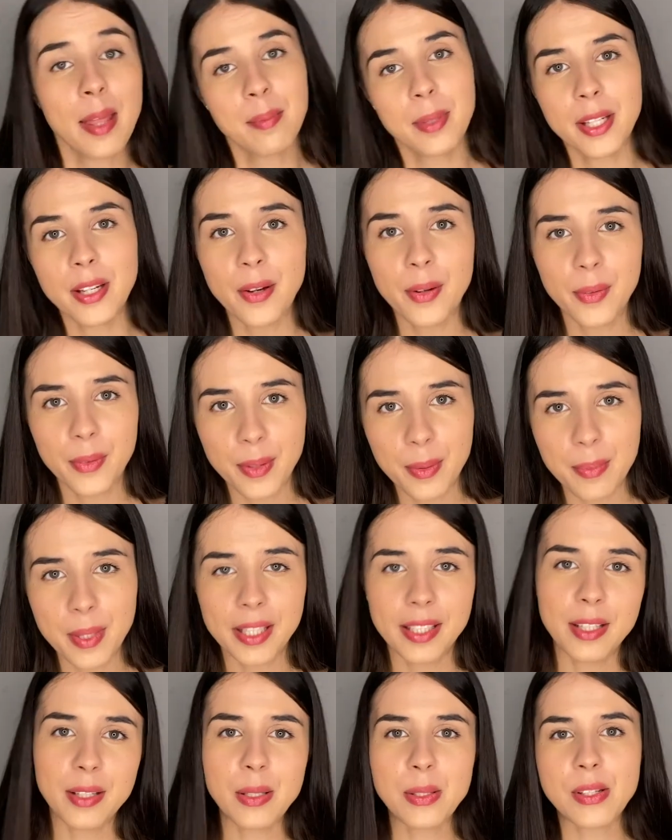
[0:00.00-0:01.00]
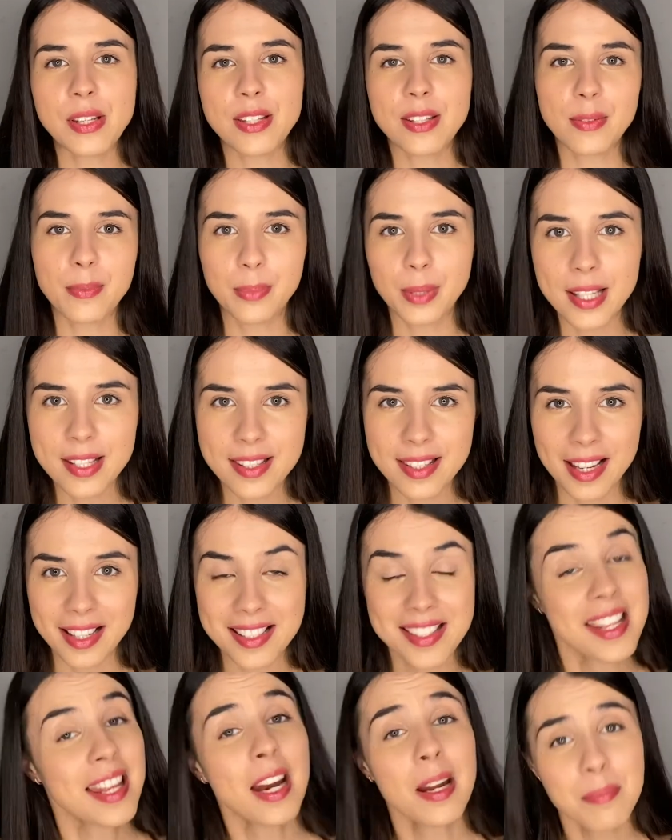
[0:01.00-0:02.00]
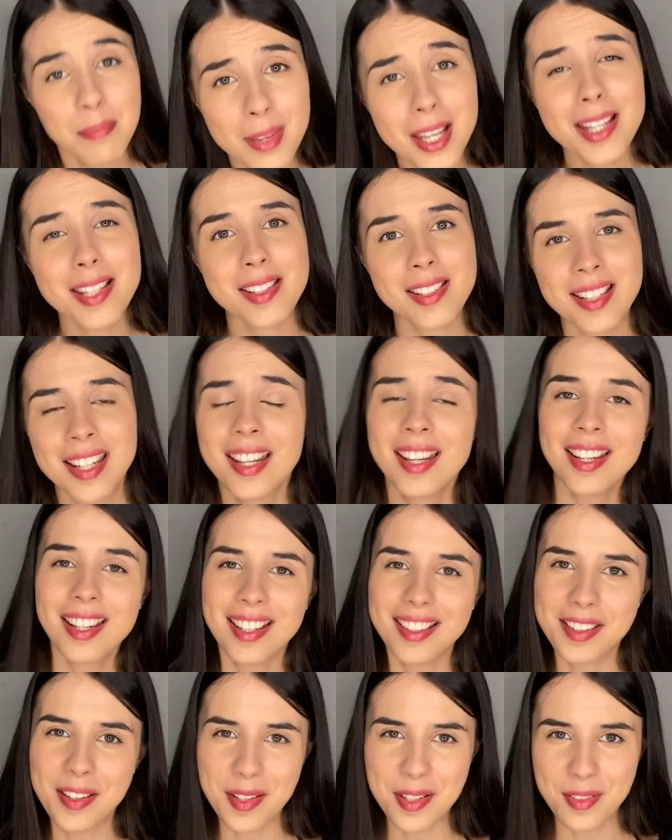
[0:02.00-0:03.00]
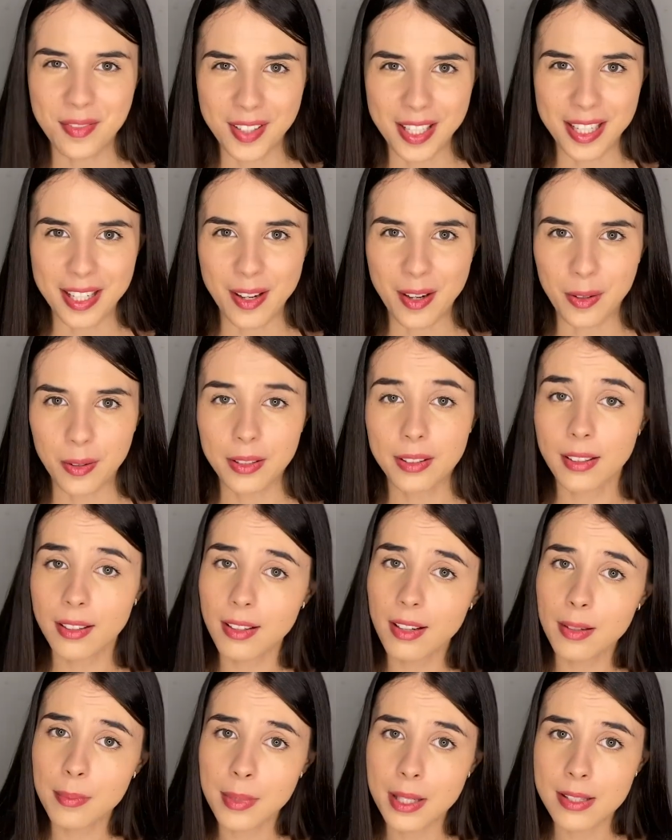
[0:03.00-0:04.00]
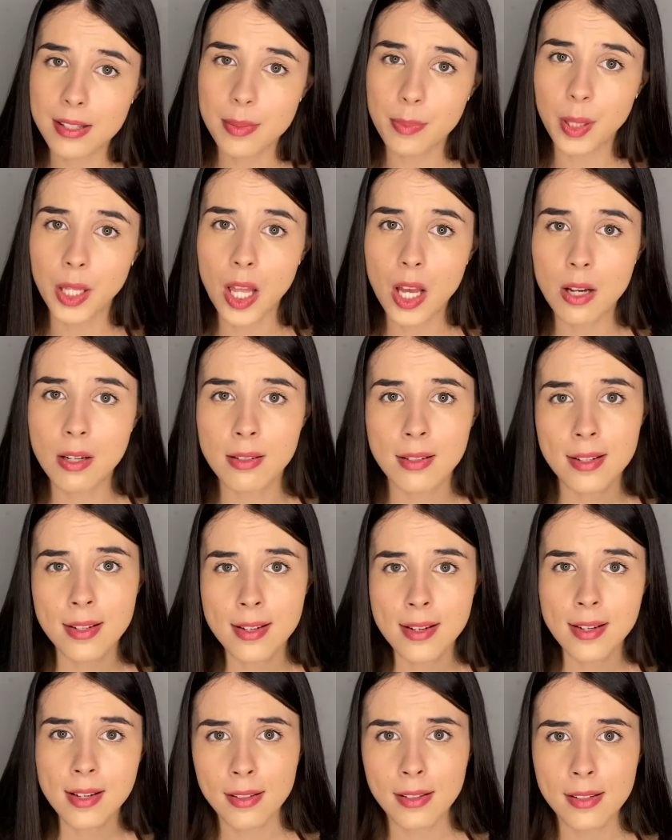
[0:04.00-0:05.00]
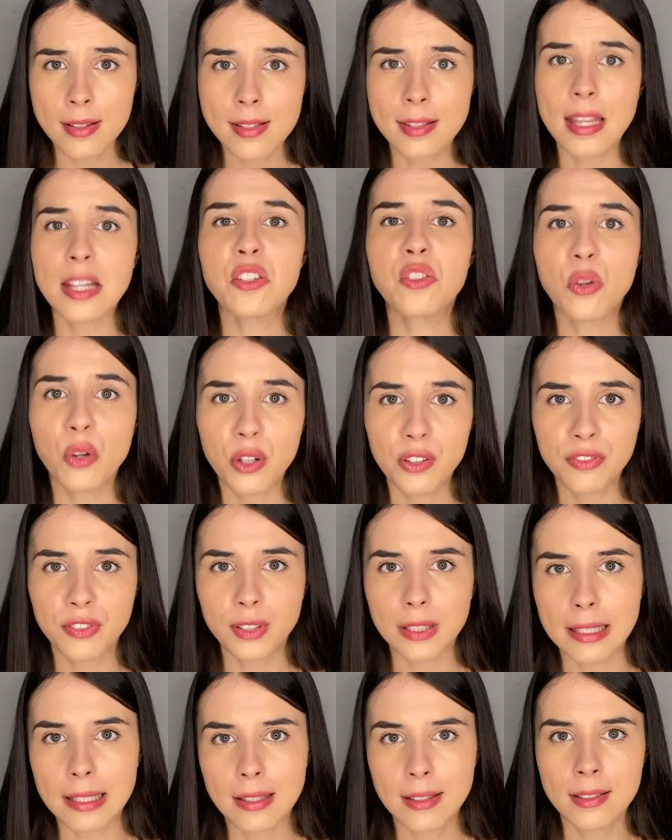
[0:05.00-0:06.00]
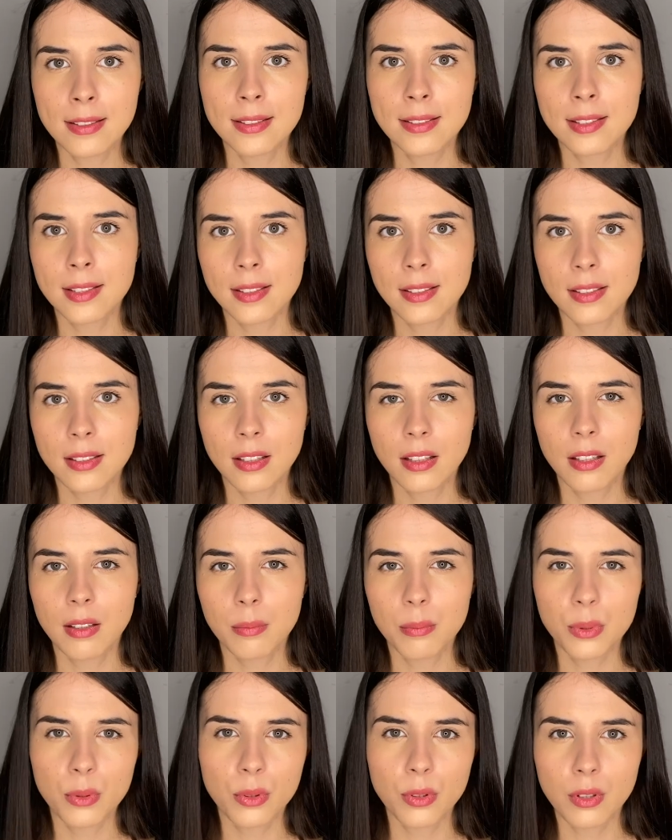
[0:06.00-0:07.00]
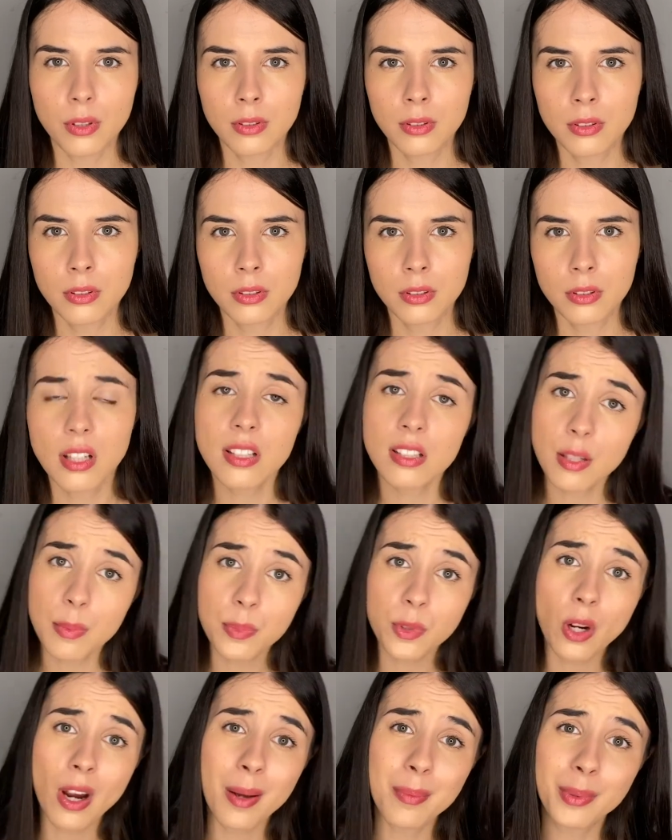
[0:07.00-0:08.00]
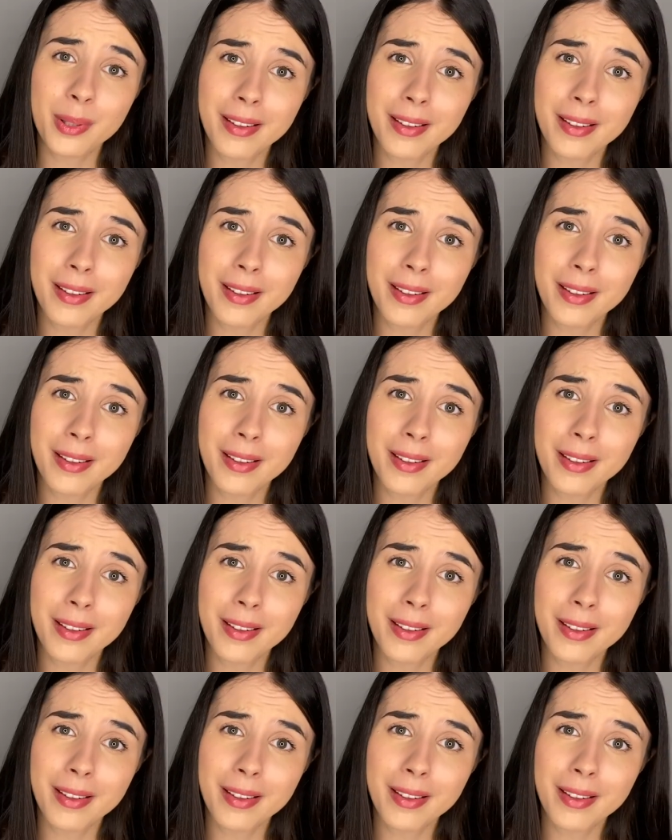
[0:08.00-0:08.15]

me know the many uses of Blistex that I missed in this video in the comments below. Stay joyfully brutal and subscribe.